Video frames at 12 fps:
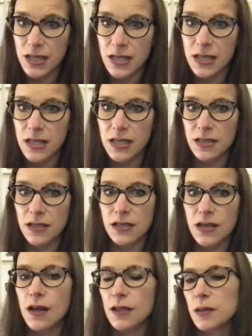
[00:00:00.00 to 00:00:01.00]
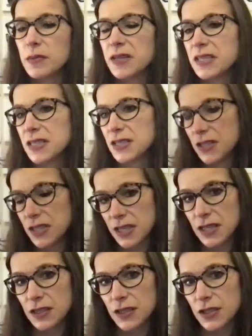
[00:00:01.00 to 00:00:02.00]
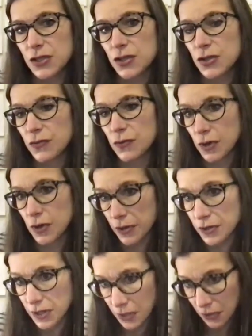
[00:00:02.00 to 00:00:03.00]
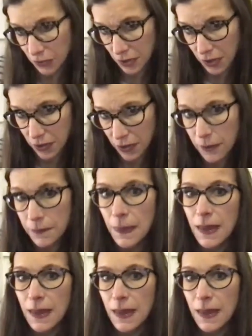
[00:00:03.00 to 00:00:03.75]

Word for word: He is a scholar, but he's teaching English to foreigners, including her.